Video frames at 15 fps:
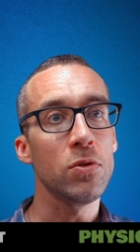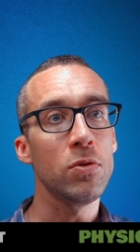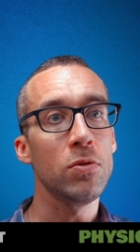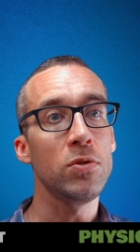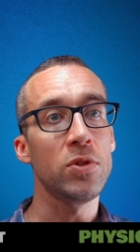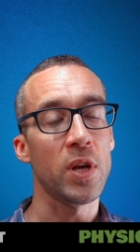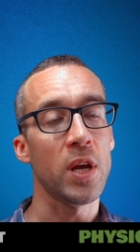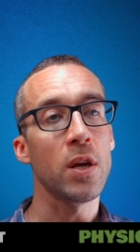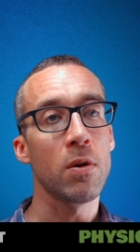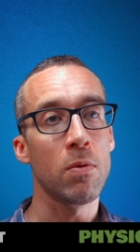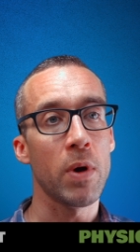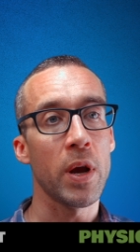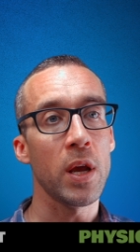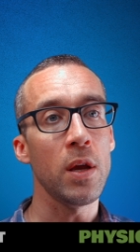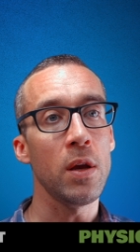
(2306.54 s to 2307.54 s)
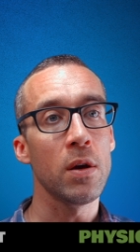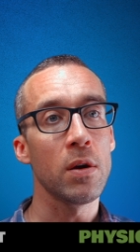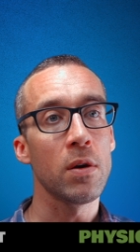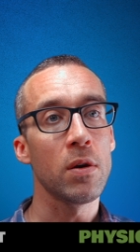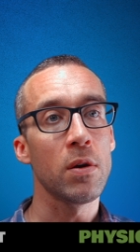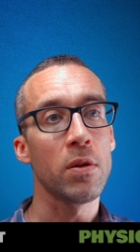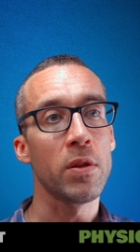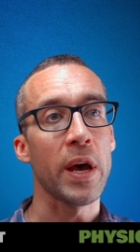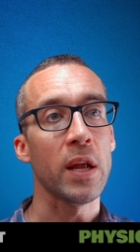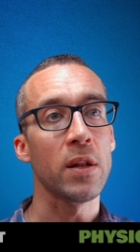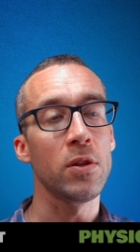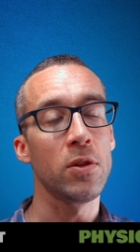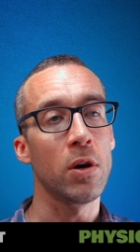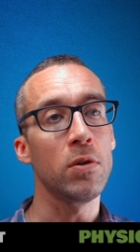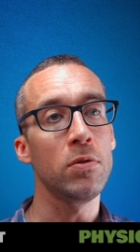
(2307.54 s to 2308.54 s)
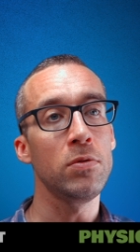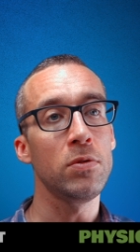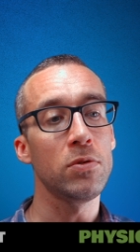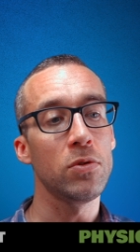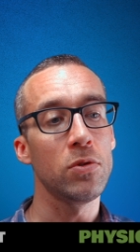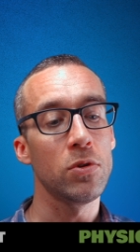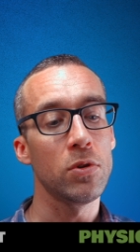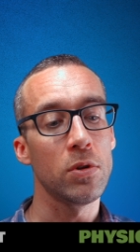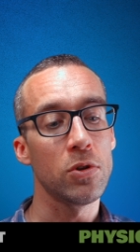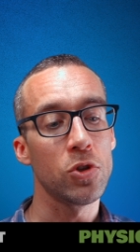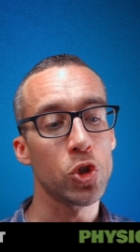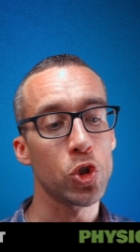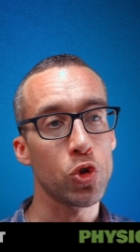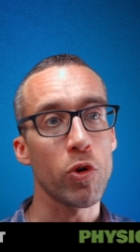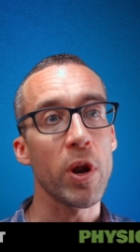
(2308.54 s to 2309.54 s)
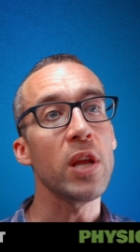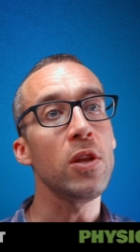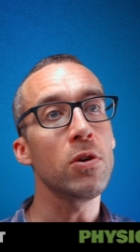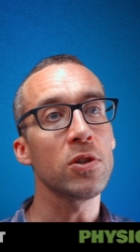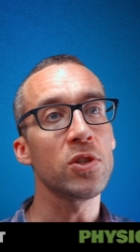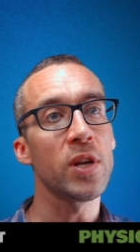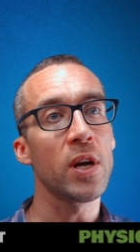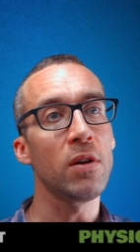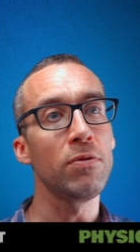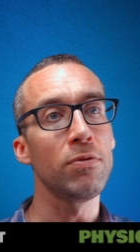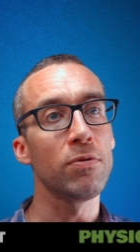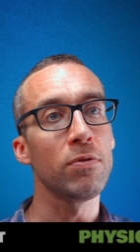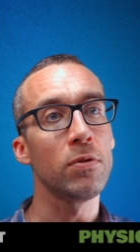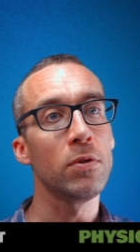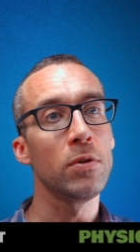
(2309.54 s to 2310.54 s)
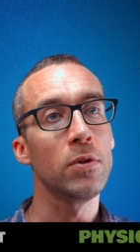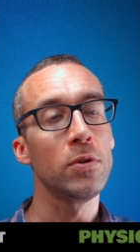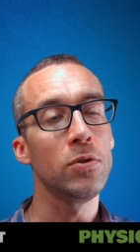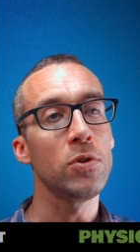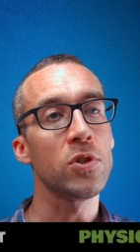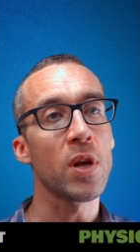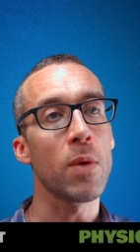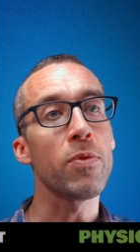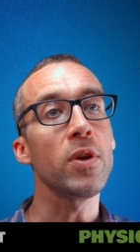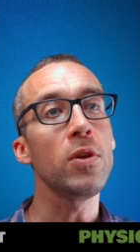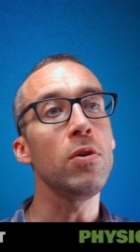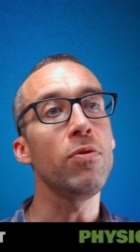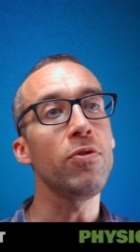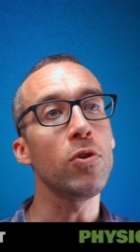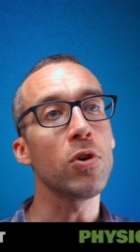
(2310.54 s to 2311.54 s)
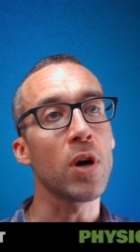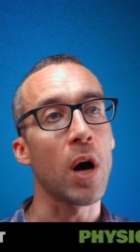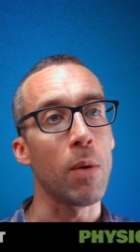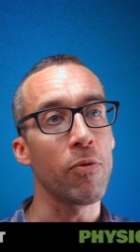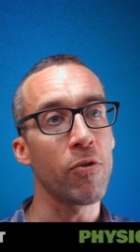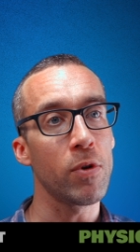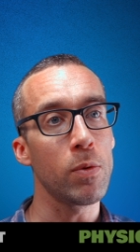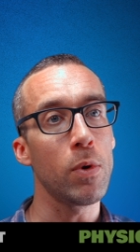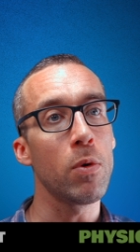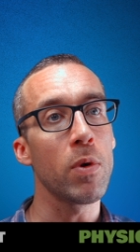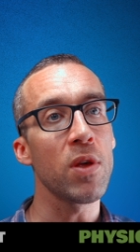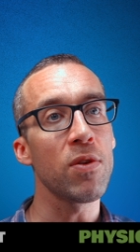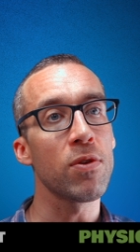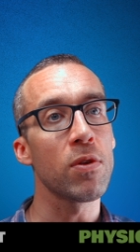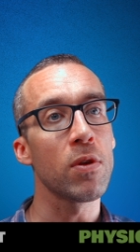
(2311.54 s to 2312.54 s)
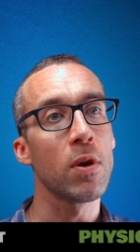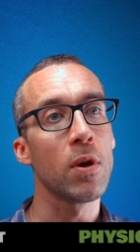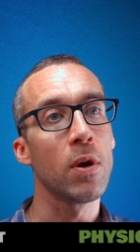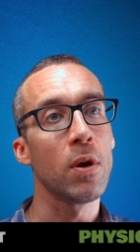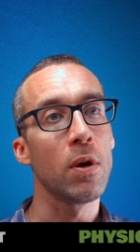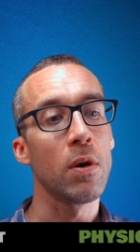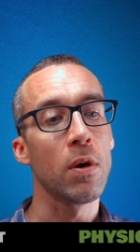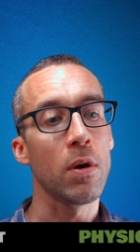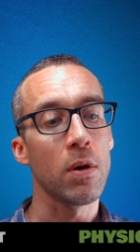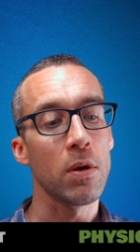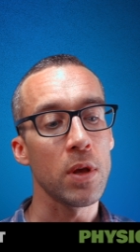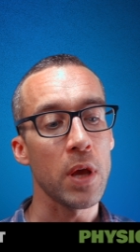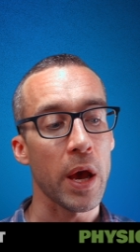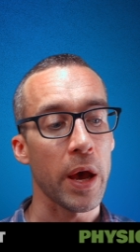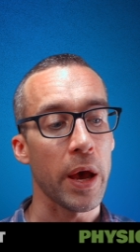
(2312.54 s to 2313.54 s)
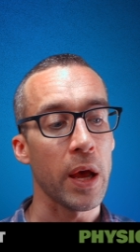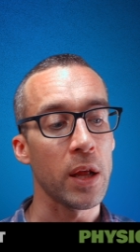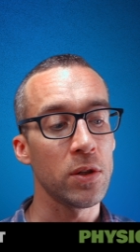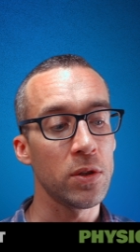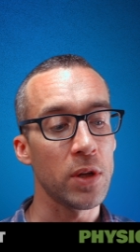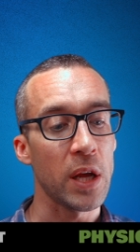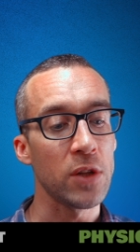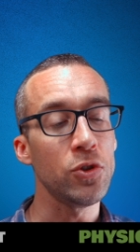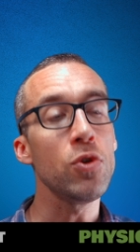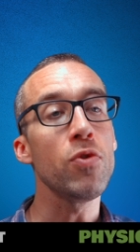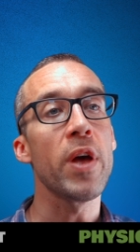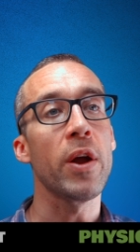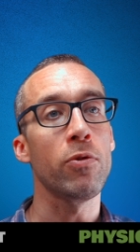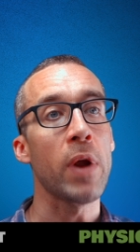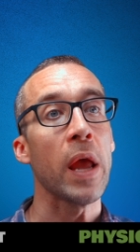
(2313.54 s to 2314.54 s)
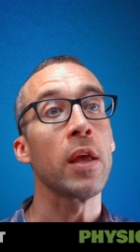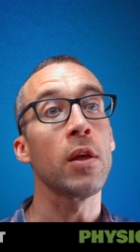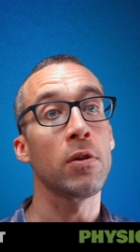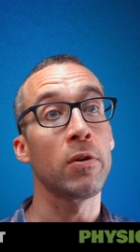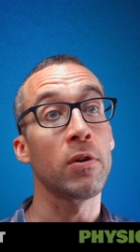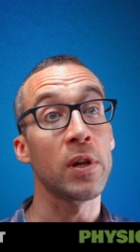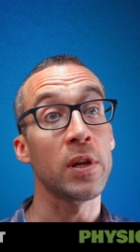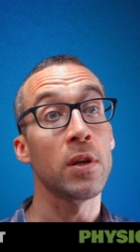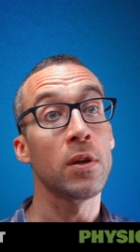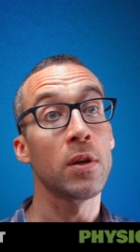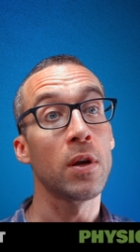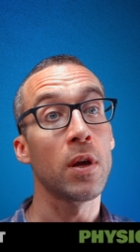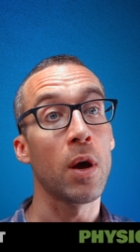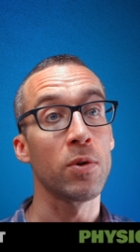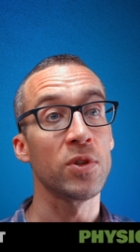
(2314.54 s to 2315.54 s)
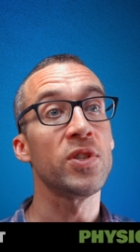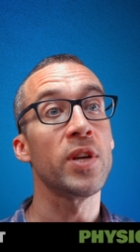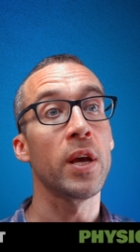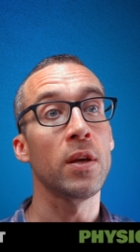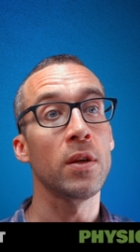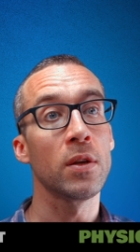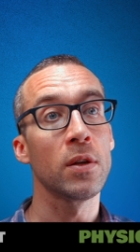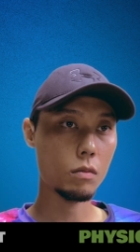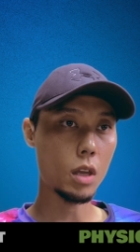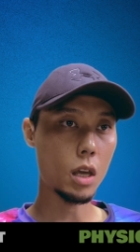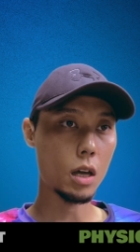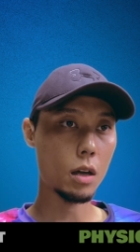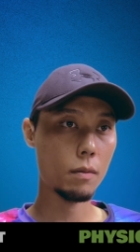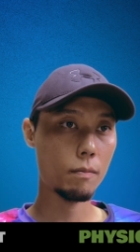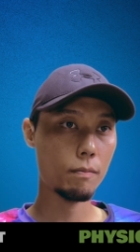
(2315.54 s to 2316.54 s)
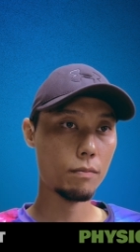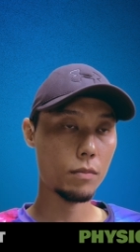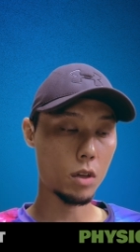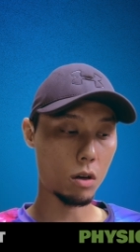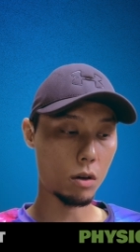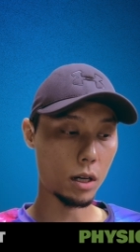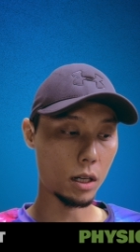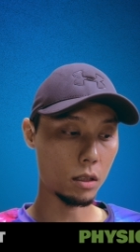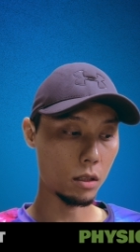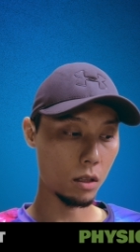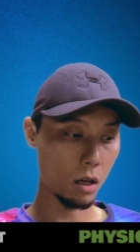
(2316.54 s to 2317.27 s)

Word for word: to take away. That don't strain yourself. Do something you feel comfortable with. Yeah, and and do that regularly. I would say. Yeah. All right.